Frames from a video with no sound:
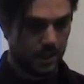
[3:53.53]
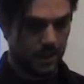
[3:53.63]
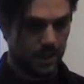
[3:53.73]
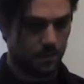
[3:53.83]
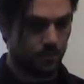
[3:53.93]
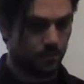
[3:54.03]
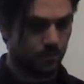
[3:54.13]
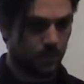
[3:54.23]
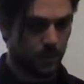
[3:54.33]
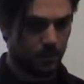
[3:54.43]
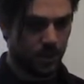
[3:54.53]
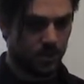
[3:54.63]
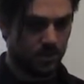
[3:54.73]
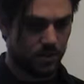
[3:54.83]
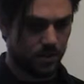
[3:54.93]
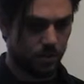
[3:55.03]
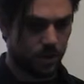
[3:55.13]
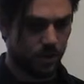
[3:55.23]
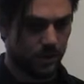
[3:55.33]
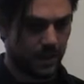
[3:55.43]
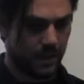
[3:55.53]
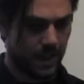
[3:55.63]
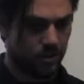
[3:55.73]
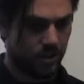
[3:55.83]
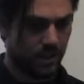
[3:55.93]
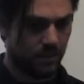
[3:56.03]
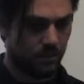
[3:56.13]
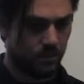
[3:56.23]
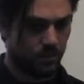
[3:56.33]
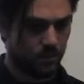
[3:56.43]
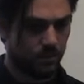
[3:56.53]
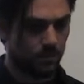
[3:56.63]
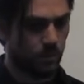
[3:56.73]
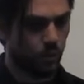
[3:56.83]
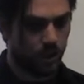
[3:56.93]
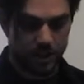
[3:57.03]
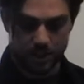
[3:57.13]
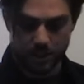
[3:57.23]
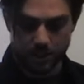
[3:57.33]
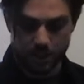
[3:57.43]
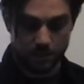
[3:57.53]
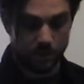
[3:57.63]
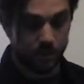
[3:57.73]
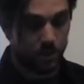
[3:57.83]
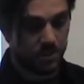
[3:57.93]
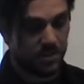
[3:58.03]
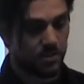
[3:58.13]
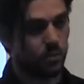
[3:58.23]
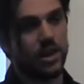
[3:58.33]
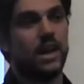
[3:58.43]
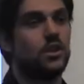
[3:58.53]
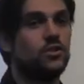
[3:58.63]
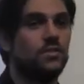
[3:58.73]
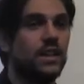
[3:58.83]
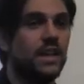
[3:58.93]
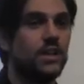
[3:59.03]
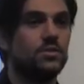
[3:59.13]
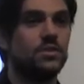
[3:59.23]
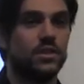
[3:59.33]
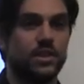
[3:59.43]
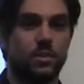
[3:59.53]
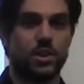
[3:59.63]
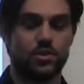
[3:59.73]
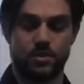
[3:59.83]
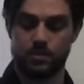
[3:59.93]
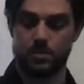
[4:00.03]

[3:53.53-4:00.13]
Um, because, uh, well, actually, working at the Department of Urbanism, we are actually very interested in the question of